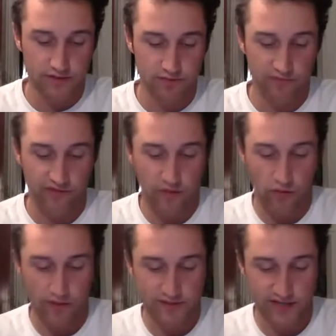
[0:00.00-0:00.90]
prevent
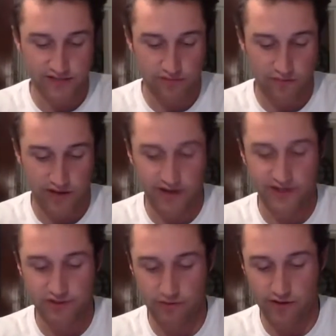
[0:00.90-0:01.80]
websites from
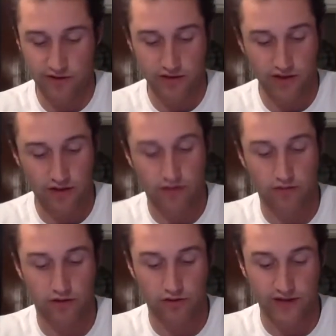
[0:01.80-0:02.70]
indiscriminately
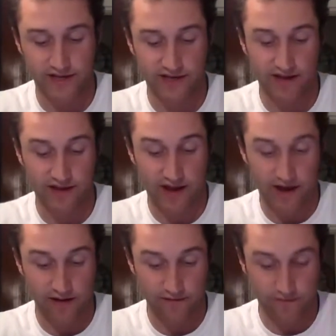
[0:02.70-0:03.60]
collecting
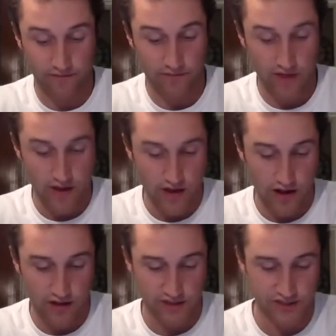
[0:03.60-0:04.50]
data from
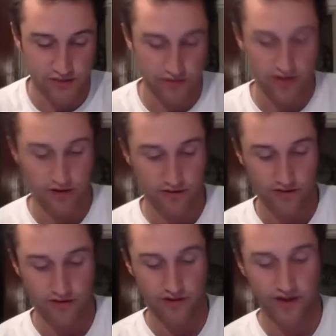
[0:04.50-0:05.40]
children under
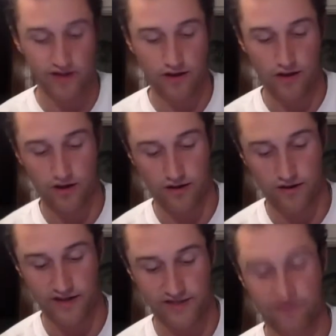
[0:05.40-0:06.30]
the
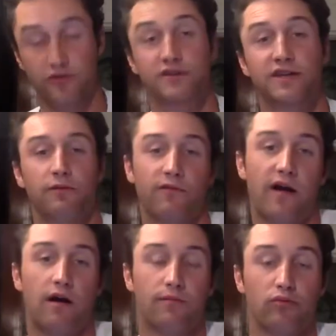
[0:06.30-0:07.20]
age of 13
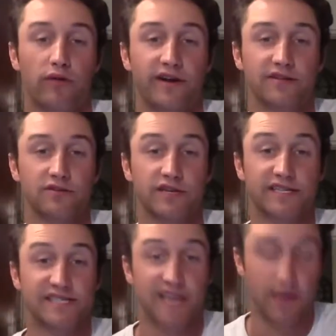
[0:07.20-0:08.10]
without parental
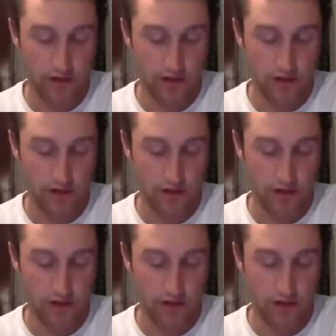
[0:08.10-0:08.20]
consent.